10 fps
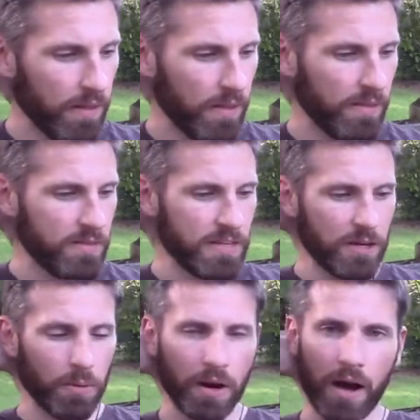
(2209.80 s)
This
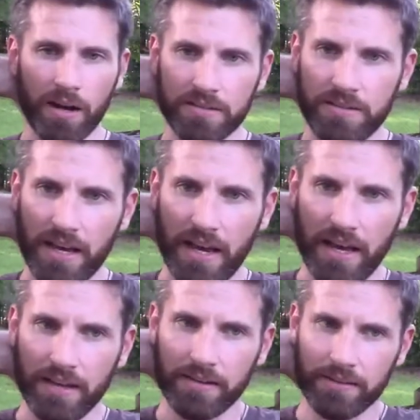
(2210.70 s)
equinox
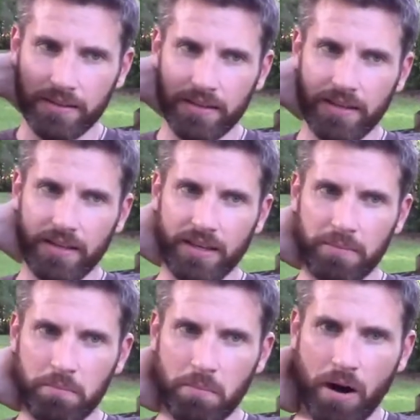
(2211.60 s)
day,
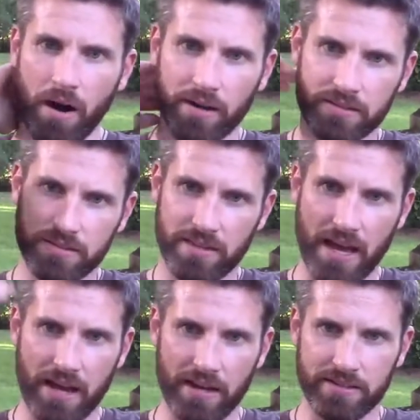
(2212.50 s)
it marks
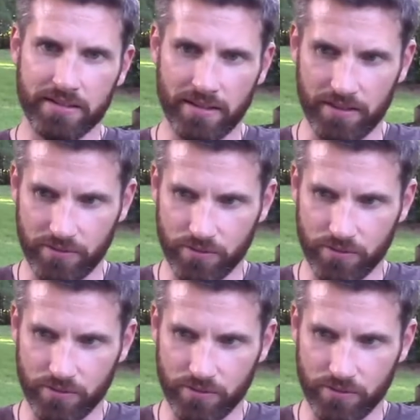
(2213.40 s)
that it's a